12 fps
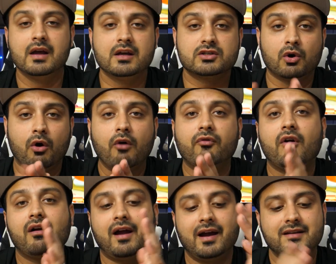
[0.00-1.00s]
So
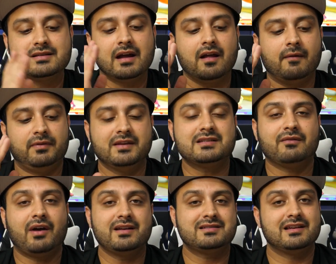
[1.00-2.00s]
overall, guys, this
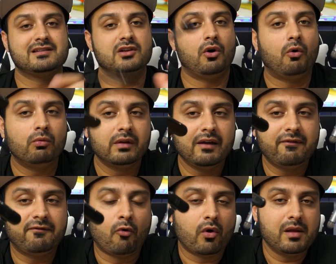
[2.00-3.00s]
device is only
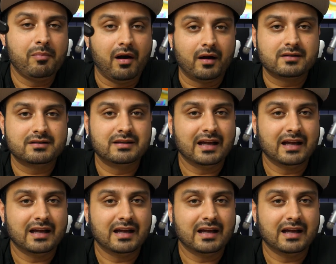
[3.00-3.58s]
40 bucks.